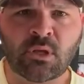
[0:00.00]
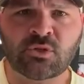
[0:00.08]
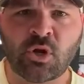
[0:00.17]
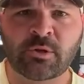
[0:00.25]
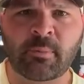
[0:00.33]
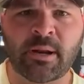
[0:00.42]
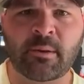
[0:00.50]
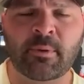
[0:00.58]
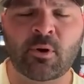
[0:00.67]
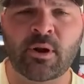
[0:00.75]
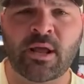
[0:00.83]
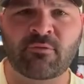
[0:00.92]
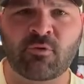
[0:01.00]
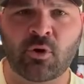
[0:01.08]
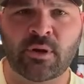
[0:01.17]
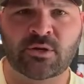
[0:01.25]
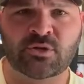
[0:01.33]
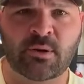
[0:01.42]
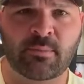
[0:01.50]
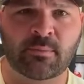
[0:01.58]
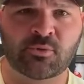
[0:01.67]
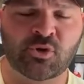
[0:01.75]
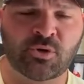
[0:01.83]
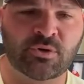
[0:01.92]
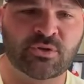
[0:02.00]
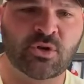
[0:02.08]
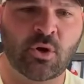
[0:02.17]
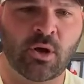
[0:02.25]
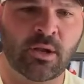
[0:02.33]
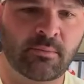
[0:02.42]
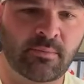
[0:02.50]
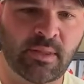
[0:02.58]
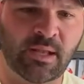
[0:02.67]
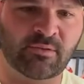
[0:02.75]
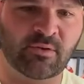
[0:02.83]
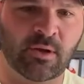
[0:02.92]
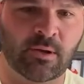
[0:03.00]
talked about it a bit on AFR yesterday, but I'm sure you saw it, that